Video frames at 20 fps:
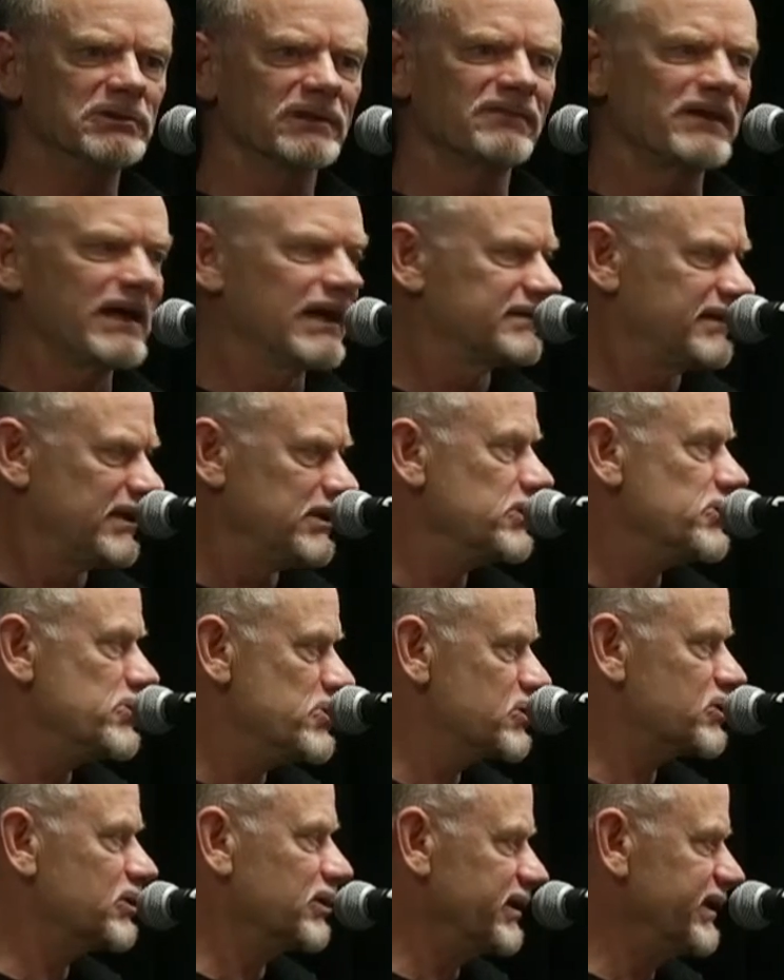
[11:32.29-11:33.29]
In fact, they
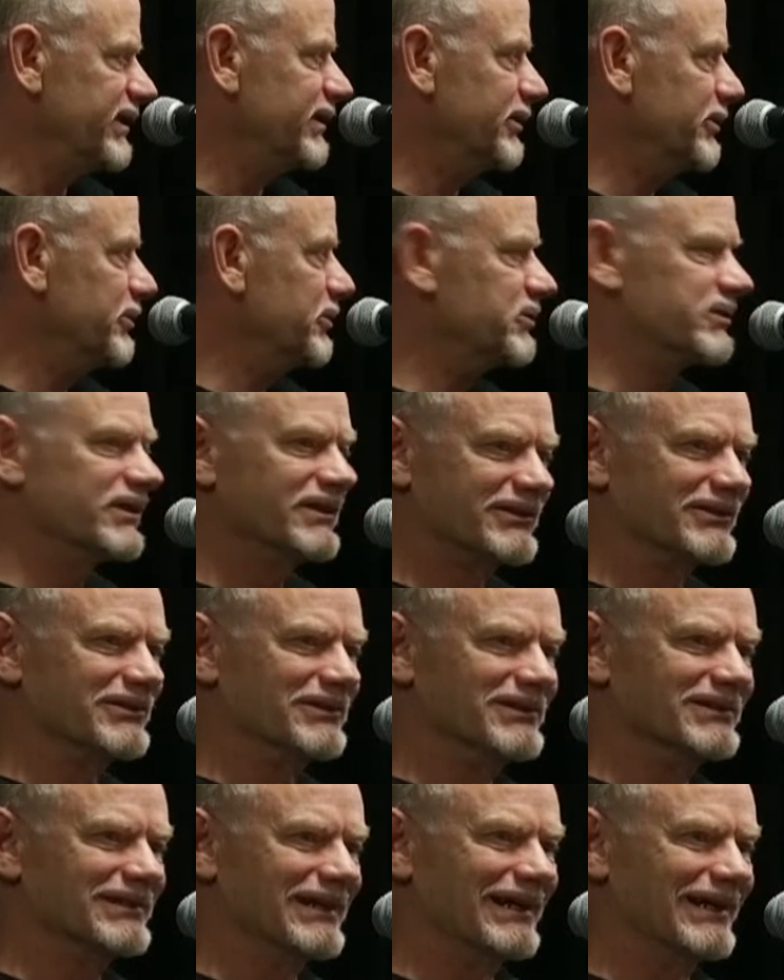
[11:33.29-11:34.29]
usually lose, it
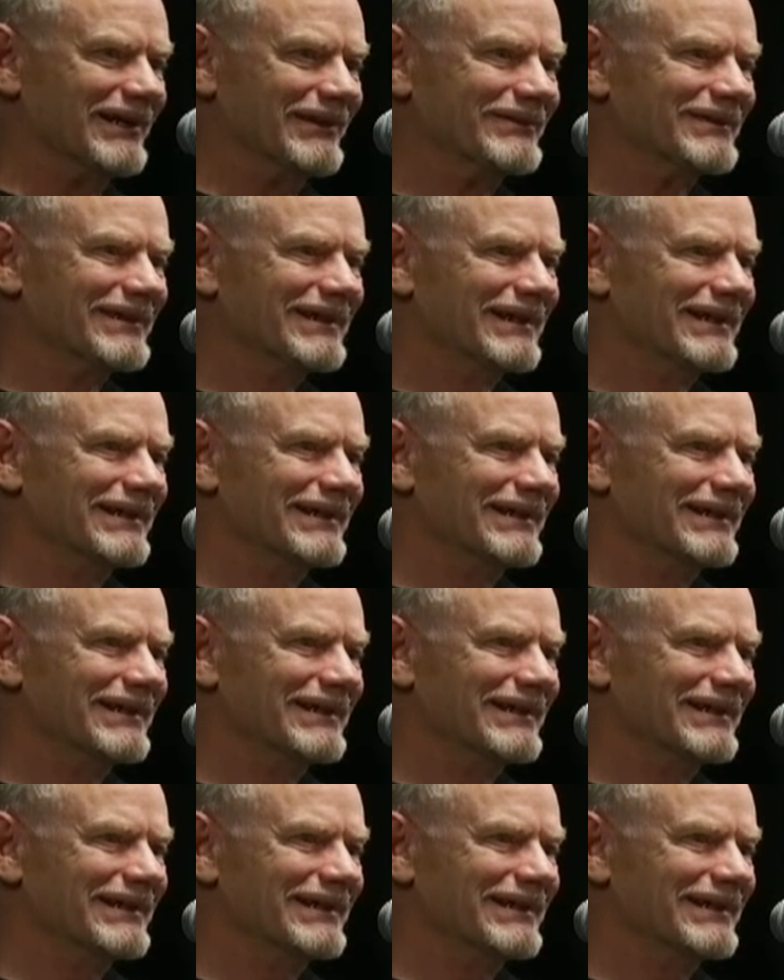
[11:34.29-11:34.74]
turns out.